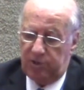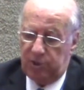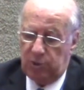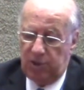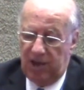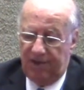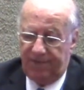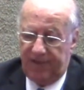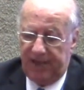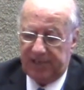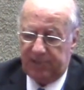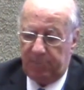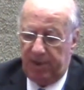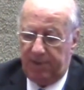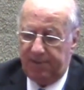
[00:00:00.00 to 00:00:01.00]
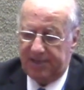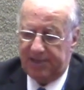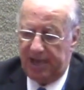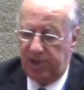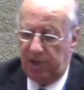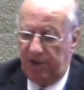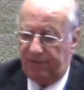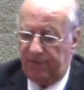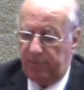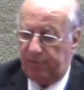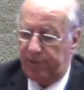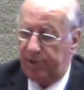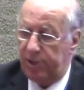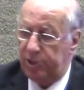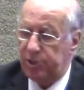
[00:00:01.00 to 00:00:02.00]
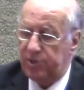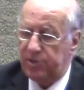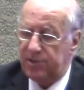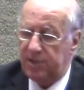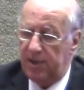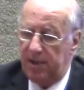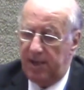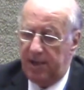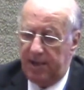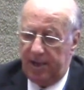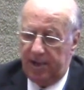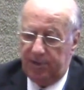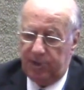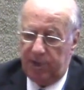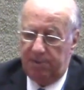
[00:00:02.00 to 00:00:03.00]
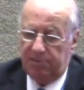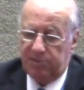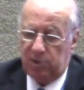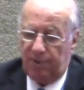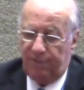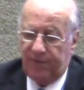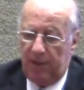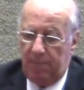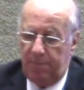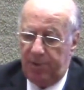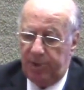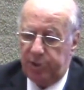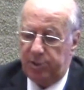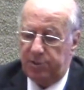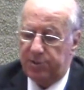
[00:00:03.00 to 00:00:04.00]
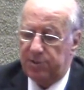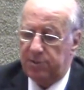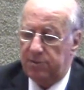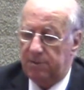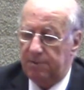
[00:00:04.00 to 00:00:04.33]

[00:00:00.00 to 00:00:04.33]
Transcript: So you have the experiments and you have the predictions in terms of temperatures.